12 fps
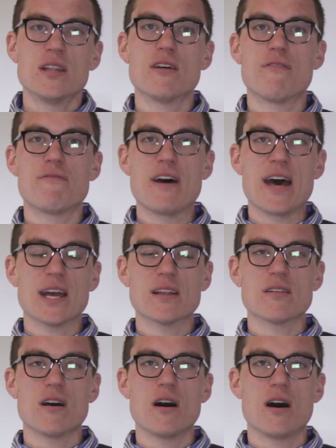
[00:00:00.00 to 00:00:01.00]
The fact
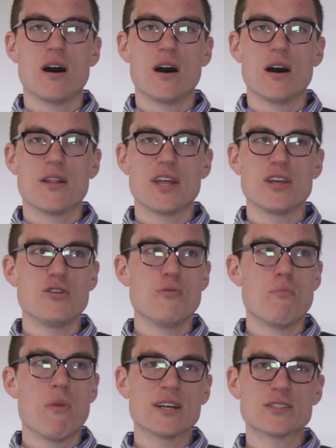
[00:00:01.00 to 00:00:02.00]
that you
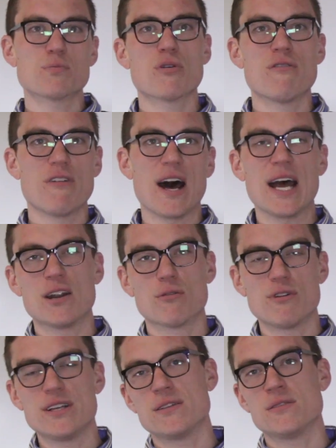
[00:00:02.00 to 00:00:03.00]
must provide a
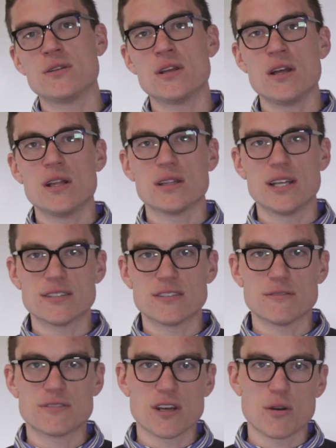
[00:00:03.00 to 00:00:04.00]
written list
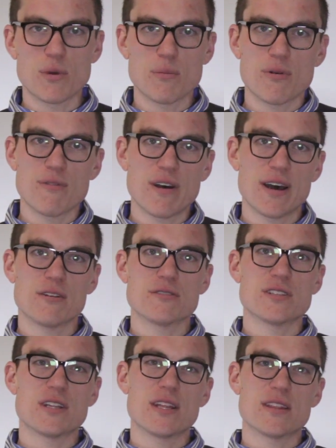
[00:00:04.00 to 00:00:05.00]
of settlement
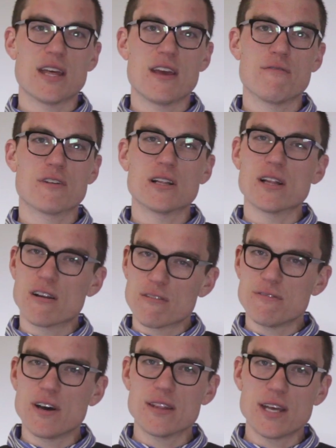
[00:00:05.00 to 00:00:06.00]
providers and that they've
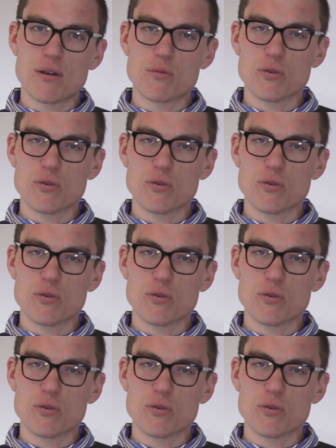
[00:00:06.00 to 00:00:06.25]
clarified that